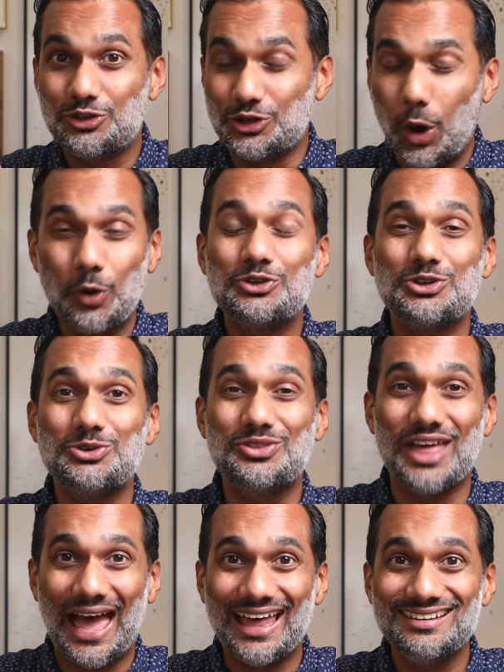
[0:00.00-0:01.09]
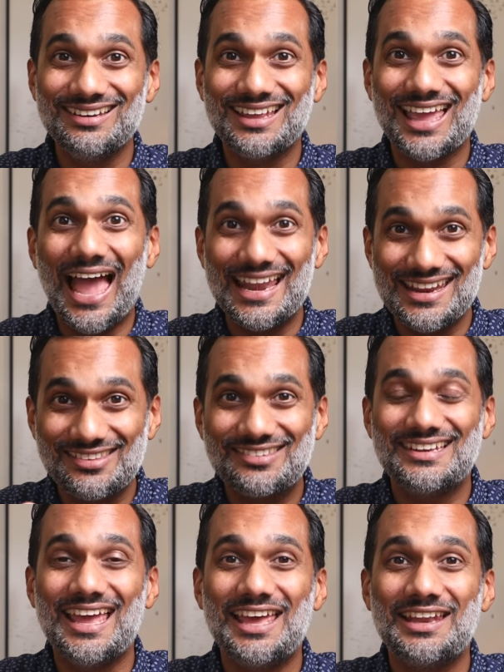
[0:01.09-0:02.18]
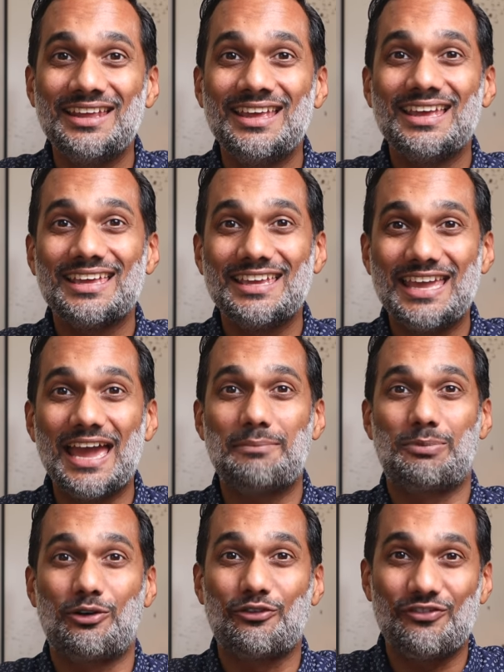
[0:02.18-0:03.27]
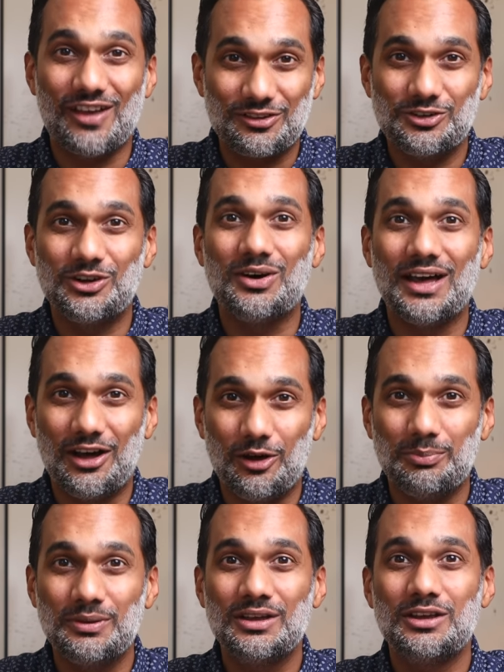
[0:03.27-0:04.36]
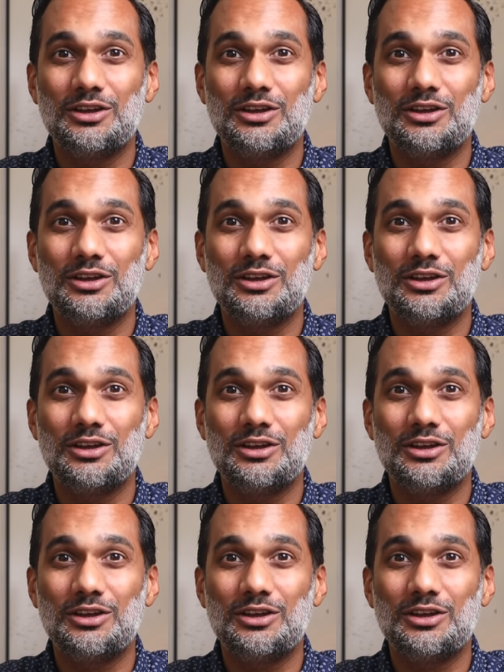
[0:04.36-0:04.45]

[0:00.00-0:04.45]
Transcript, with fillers: Don't do that, and instead get professional help